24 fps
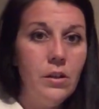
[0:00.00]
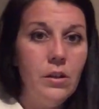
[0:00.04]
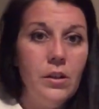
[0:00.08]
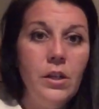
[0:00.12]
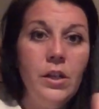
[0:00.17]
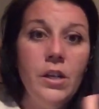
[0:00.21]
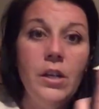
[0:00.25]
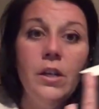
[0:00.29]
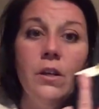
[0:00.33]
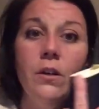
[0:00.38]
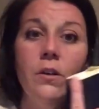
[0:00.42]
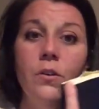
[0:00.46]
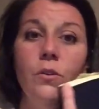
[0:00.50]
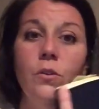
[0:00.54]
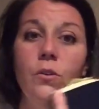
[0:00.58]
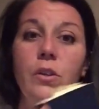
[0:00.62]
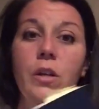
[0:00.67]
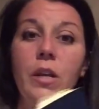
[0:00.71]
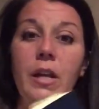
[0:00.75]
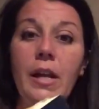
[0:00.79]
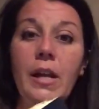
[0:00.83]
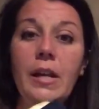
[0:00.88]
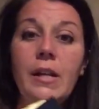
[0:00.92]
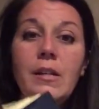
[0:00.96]
you know,
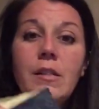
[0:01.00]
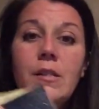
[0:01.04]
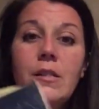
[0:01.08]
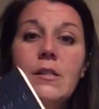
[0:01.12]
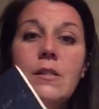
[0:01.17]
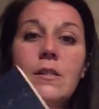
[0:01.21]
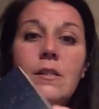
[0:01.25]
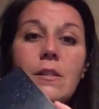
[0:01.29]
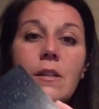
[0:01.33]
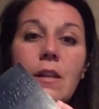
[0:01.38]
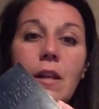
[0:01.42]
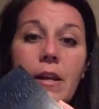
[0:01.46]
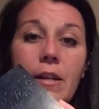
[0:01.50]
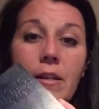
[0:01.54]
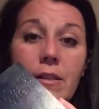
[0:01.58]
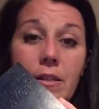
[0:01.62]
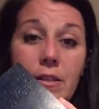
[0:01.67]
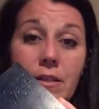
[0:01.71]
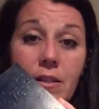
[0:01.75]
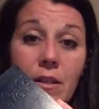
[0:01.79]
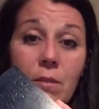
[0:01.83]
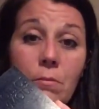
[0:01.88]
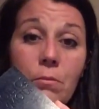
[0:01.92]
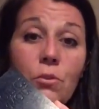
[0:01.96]
that has like
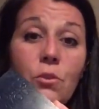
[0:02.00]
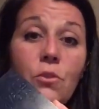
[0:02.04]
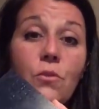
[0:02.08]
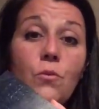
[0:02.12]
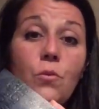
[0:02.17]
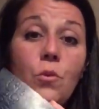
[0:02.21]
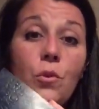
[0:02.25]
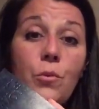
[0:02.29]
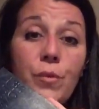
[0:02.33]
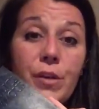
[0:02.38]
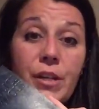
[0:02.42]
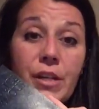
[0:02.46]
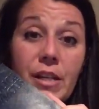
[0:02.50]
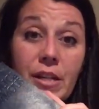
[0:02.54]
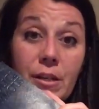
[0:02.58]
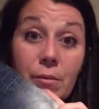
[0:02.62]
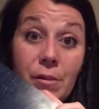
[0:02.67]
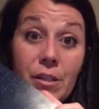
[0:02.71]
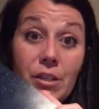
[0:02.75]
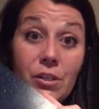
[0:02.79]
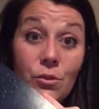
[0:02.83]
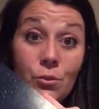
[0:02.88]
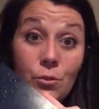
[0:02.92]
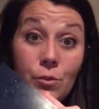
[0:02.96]
the template of what we need to
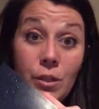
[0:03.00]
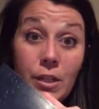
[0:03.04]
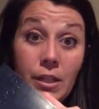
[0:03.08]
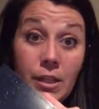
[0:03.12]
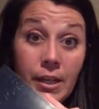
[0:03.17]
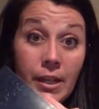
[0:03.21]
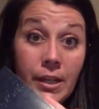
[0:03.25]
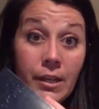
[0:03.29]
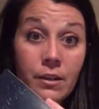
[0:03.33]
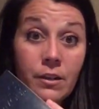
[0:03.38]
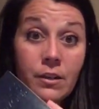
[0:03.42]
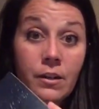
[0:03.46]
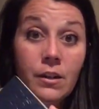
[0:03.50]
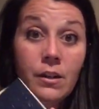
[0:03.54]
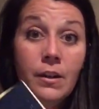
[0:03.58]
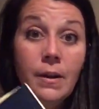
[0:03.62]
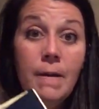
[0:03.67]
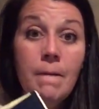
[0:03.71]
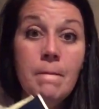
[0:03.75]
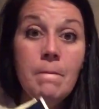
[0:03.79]
be doing in here,